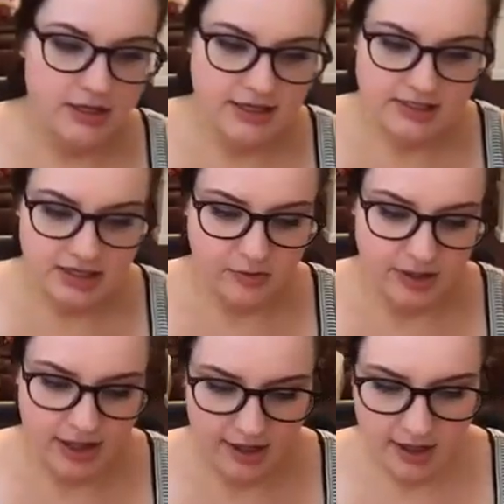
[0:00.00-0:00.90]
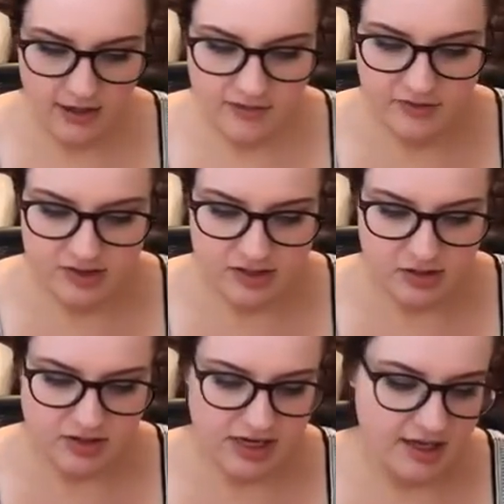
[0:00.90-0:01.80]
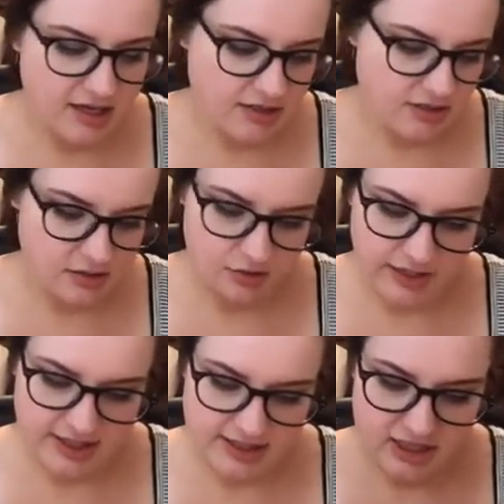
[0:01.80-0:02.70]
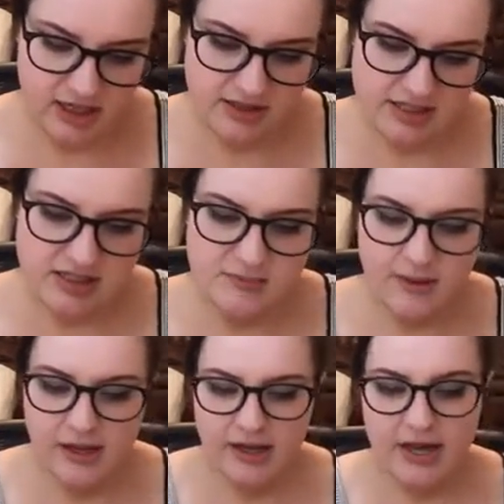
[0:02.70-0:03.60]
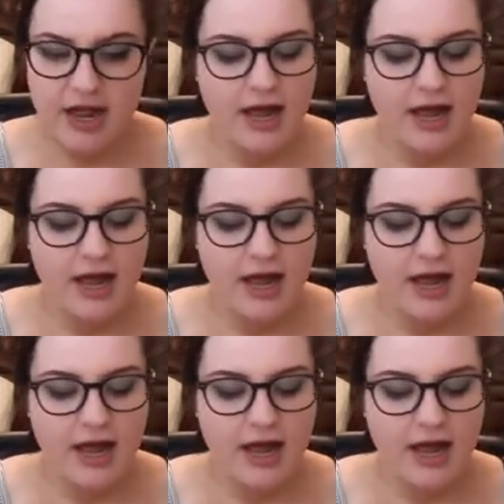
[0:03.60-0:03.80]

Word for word: next thing we have this is our second to last thing this is by